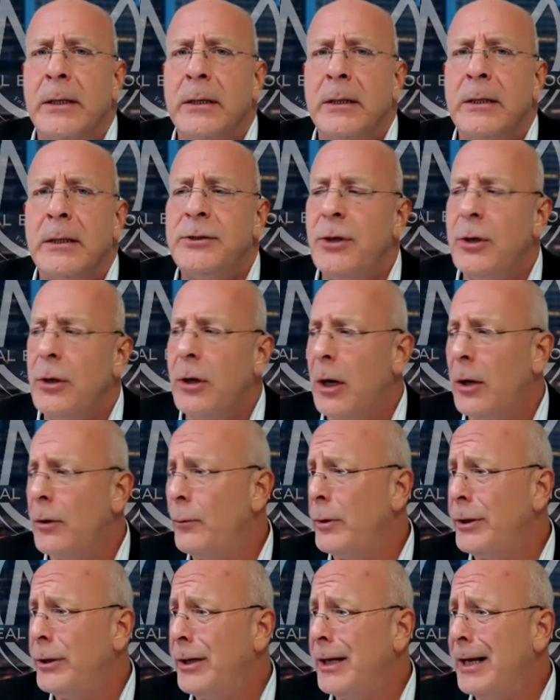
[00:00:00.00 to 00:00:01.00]
Because, you know,
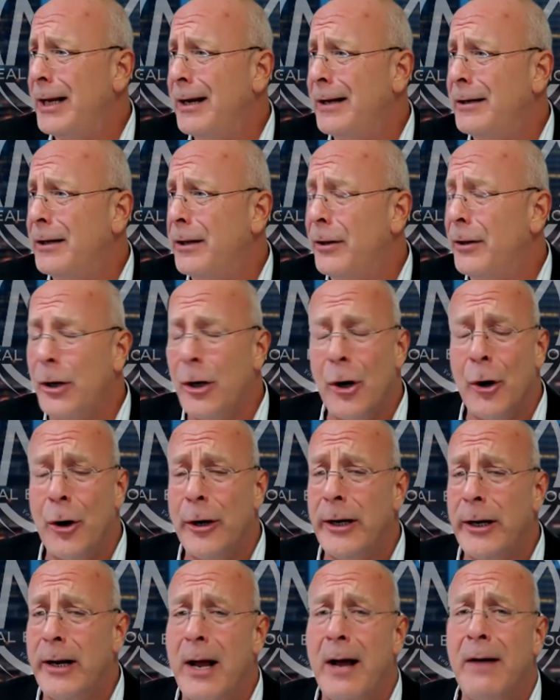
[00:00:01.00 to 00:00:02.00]
when you get into the
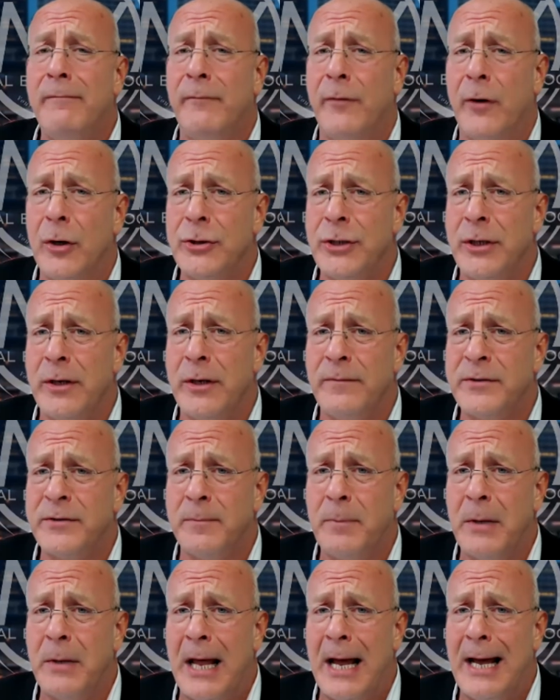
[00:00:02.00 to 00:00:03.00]
nerded up version of
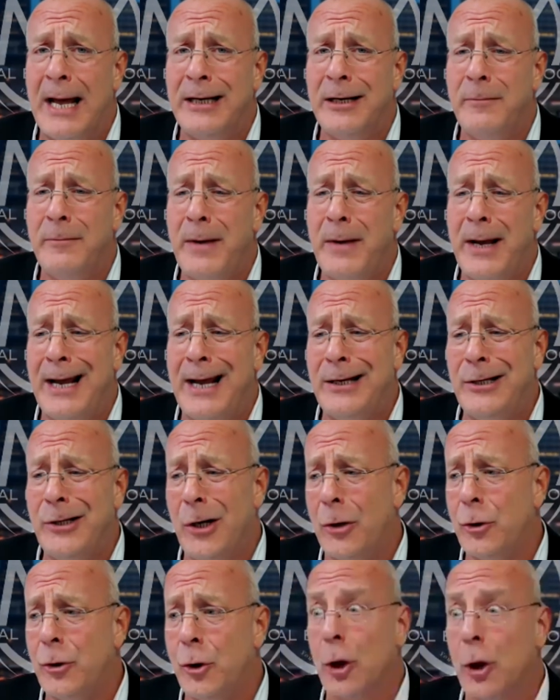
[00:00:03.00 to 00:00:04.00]
supply and demand, you
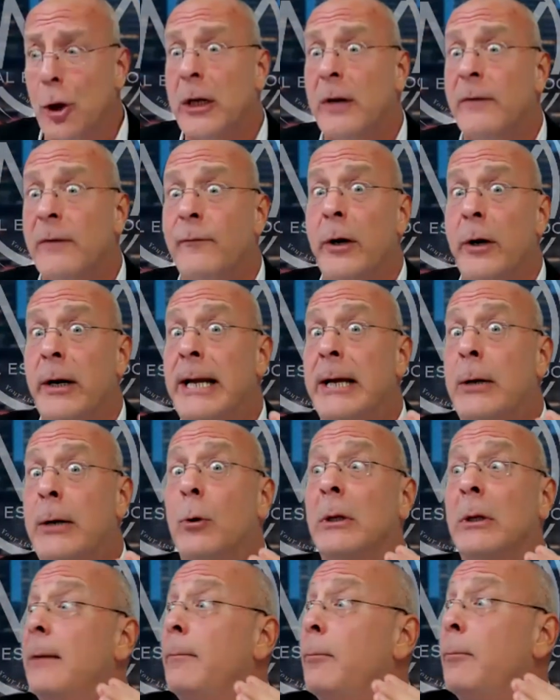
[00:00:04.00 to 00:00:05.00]
know, you're looking for an
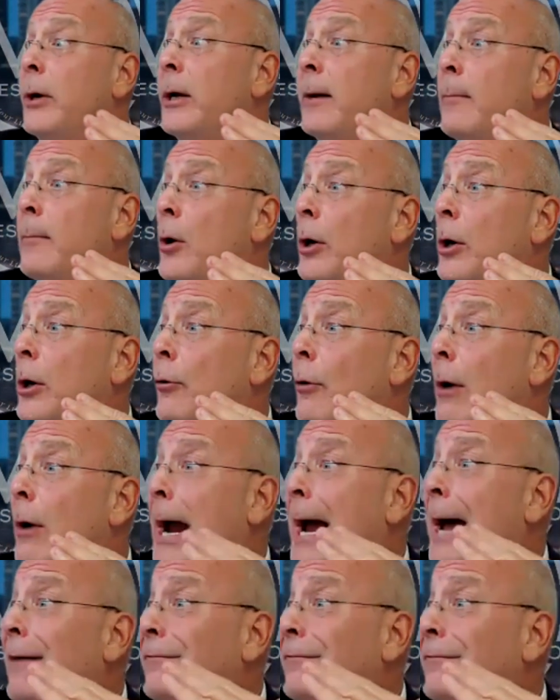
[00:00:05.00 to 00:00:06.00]
equilibrium on a
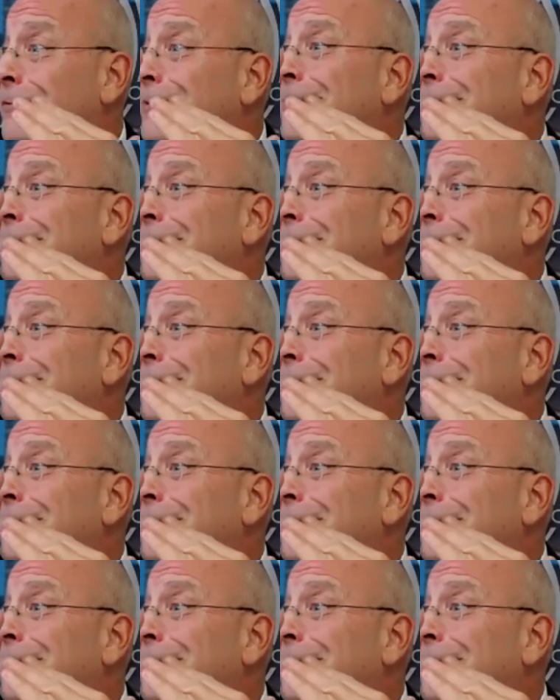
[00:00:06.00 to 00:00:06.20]
graph,